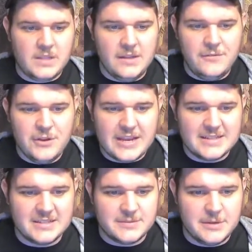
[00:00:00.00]
If you
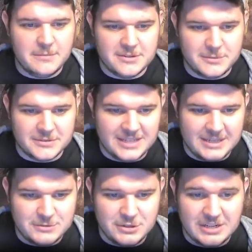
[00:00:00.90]
cast a spell multiple
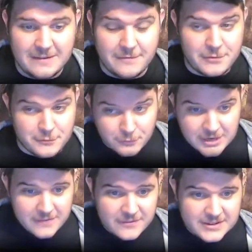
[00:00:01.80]
times, you can have
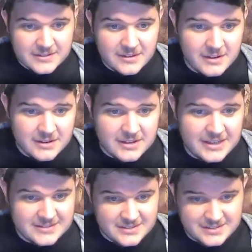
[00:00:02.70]
3 of its
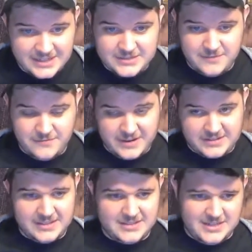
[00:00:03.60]
non-instantaneous effects
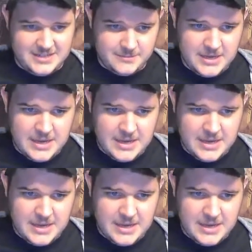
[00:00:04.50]
at a time,